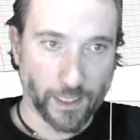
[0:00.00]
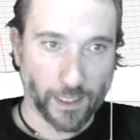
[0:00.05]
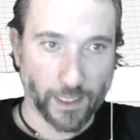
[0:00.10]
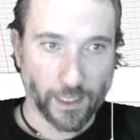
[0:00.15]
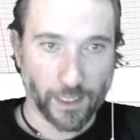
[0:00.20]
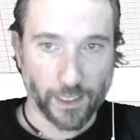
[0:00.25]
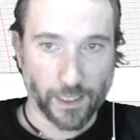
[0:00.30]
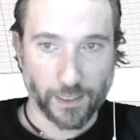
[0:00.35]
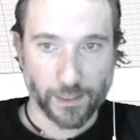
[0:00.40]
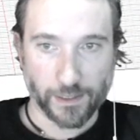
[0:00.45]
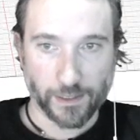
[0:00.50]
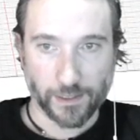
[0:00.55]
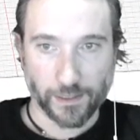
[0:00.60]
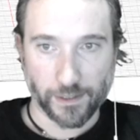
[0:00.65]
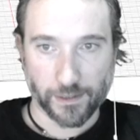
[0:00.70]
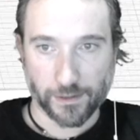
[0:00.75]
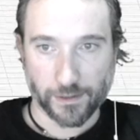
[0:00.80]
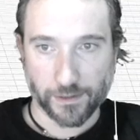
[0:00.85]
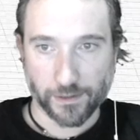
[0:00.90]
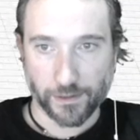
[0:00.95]
and
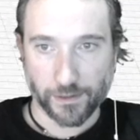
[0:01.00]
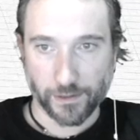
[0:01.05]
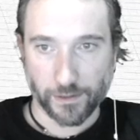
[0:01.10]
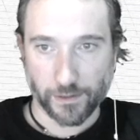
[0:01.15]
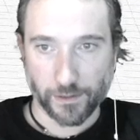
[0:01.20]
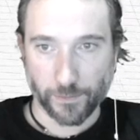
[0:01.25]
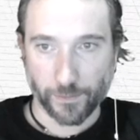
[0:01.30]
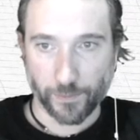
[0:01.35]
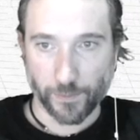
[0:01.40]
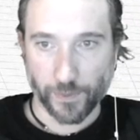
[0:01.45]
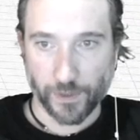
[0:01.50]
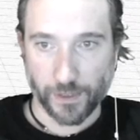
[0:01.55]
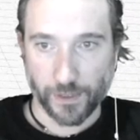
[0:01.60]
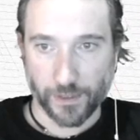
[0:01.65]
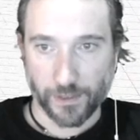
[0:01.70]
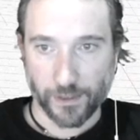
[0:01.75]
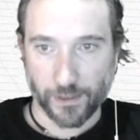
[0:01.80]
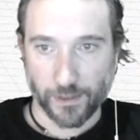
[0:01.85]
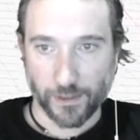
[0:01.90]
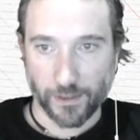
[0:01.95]
it's going to
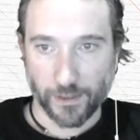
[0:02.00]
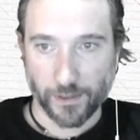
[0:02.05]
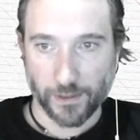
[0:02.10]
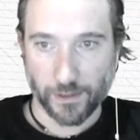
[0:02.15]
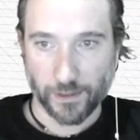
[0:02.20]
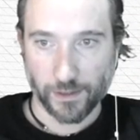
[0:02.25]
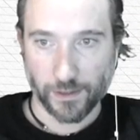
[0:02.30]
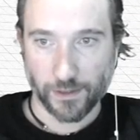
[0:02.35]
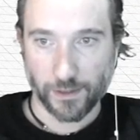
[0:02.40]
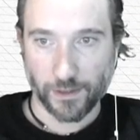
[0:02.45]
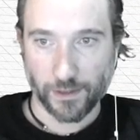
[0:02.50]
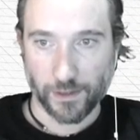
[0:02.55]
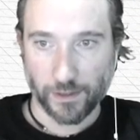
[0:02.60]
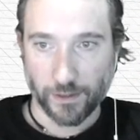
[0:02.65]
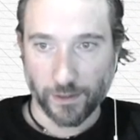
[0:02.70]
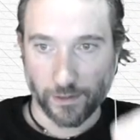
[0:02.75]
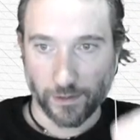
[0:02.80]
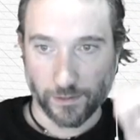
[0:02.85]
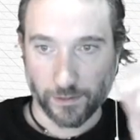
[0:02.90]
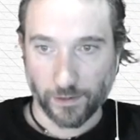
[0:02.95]
be,
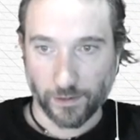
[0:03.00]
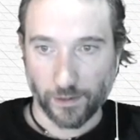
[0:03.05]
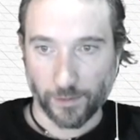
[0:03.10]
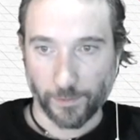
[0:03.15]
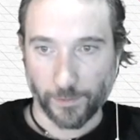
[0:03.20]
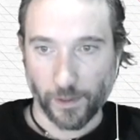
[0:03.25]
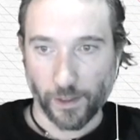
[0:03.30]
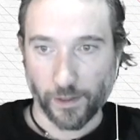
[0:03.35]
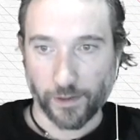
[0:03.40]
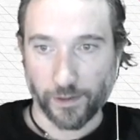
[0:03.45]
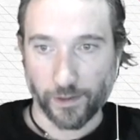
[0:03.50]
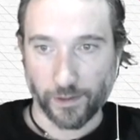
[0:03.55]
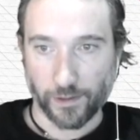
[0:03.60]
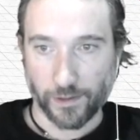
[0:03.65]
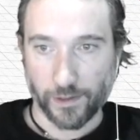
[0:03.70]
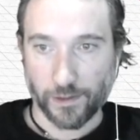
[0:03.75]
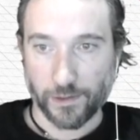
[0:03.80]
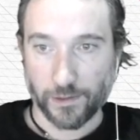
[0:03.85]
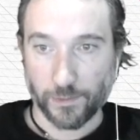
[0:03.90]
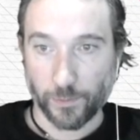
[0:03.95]
I'm either going to
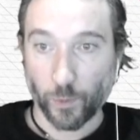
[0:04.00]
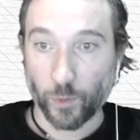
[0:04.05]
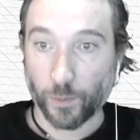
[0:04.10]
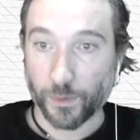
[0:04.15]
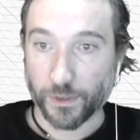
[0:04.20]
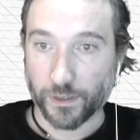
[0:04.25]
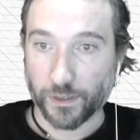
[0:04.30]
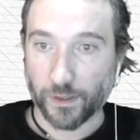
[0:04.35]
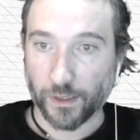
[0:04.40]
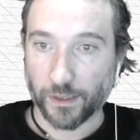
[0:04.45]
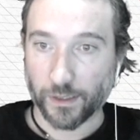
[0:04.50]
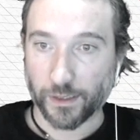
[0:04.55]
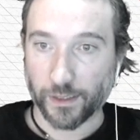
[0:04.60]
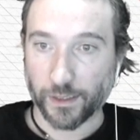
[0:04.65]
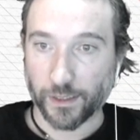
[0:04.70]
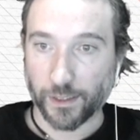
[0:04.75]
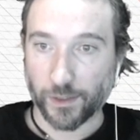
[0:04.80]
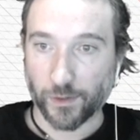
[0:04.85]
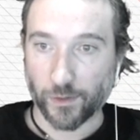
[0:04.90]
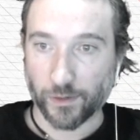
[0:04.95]
need support material under
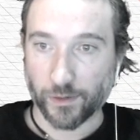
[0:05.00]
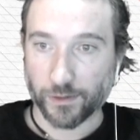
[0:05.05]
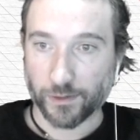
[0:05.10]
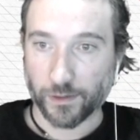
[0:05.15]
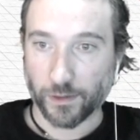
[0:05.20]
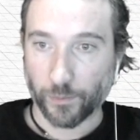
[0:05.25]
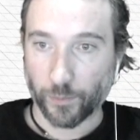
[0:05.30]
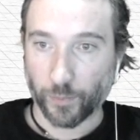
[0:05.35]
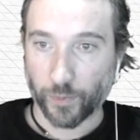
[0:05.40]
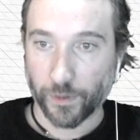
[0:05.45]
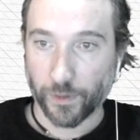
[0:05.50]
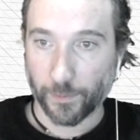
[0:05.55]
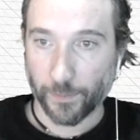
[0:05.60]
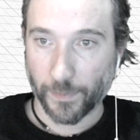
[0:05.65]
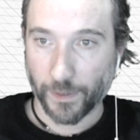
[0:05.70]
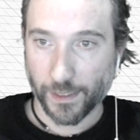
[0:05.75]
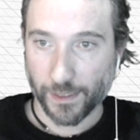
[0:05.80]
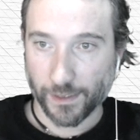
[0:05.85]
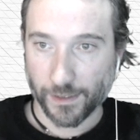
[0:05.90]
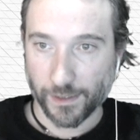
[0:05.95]
here or it's going to print
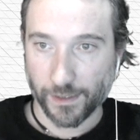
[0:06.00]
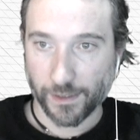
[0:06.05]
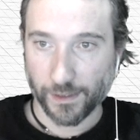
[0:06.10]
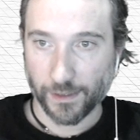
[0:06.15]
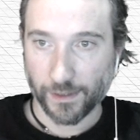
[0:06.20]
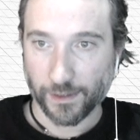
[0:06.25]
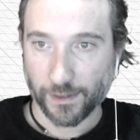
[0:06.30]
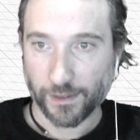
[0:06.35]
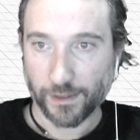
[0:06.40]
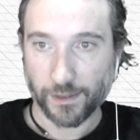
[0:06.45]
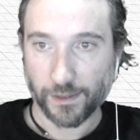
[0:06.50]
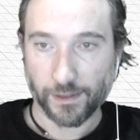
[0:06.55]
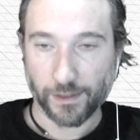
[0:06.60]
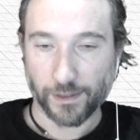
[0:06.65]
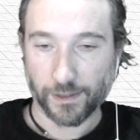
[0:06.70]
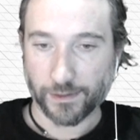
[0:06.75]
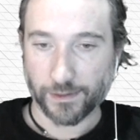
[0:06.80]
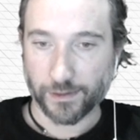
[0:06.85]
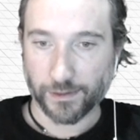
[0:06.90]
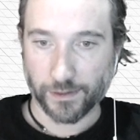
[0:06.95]
badly.
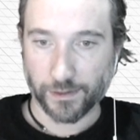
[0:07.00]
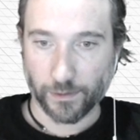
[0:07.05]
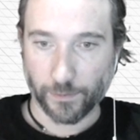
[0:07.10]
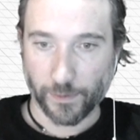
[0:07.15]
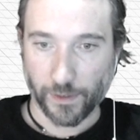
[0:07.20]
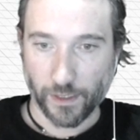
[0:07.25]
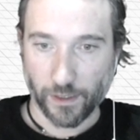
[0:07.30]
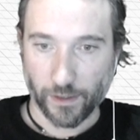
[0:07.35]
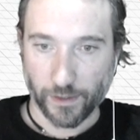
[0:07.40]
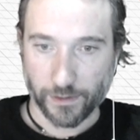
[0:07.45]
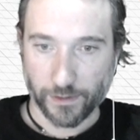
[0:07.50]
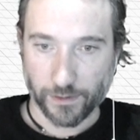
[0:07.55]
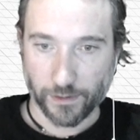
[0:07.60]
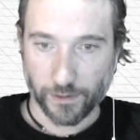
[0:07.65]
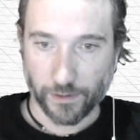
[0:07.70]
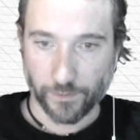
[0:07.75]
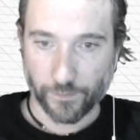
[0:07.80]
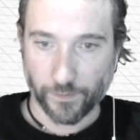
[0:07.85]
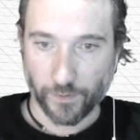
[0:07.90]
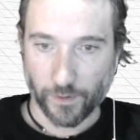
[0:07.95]
It's just going to be nicer
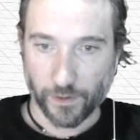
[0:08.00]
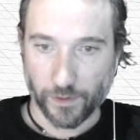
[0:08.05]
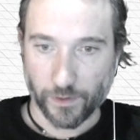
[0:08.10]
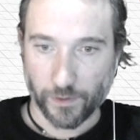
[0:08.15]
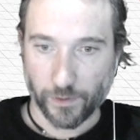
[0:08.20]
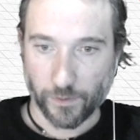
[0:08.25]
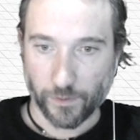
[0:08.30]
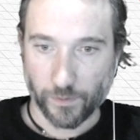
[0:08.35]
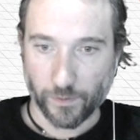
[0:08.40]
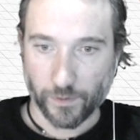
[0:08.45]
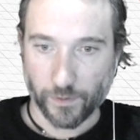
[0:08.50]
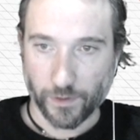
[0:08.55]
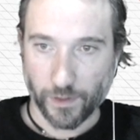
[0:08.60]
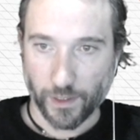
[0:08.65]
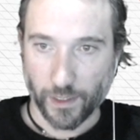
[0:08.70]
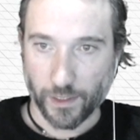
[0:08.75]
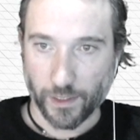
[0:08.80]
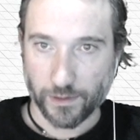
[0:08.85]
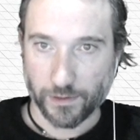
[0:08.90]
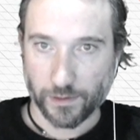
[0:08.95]
if I do
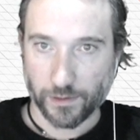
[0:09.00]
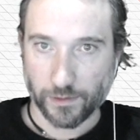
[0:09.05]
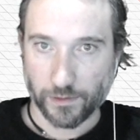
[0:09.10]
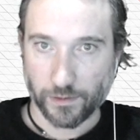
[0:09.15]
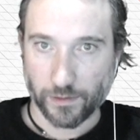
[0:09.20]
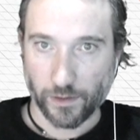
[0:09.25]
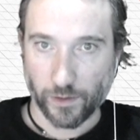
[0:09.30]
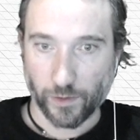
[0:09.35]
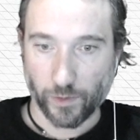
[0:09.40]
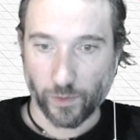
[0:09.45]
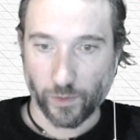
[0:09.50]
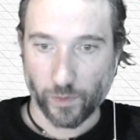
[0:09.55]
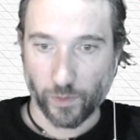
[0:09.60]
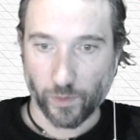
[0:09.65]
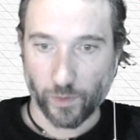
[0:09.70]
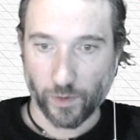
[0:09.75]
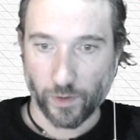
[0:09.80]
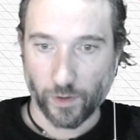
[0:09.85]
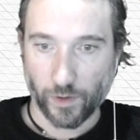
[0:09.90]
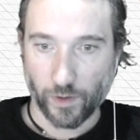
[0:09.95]
that. So